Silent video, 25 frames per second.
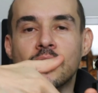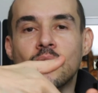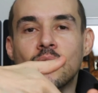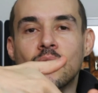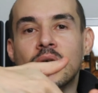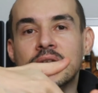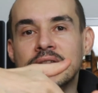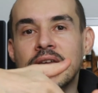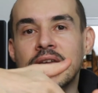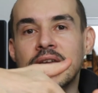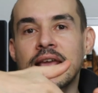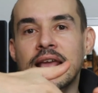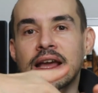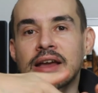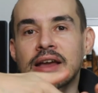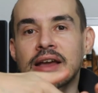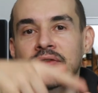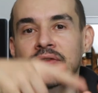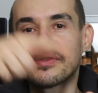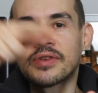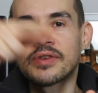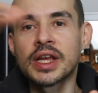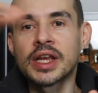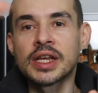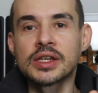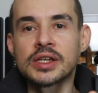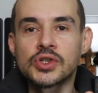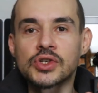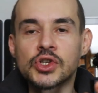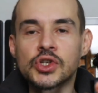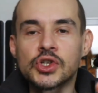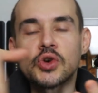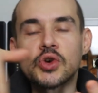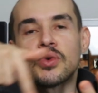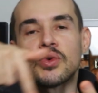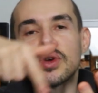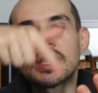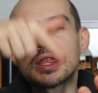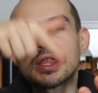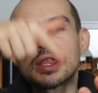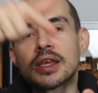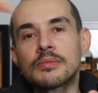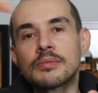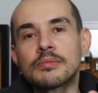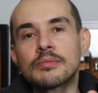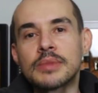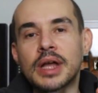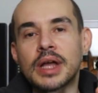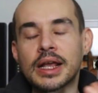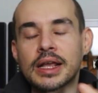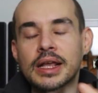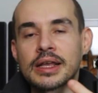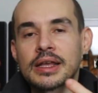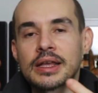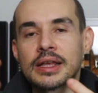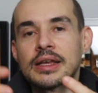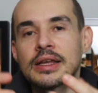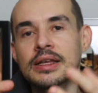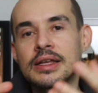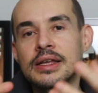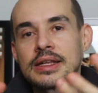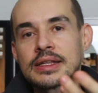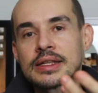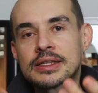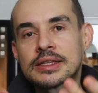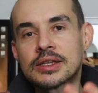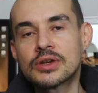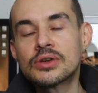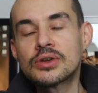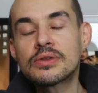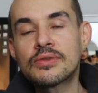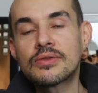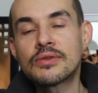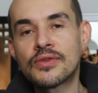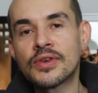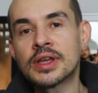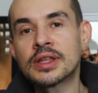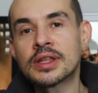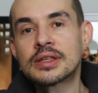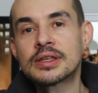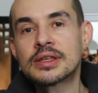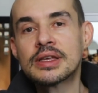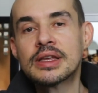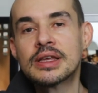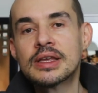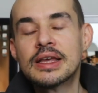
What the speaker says: what they have and showing them like it's a good fit,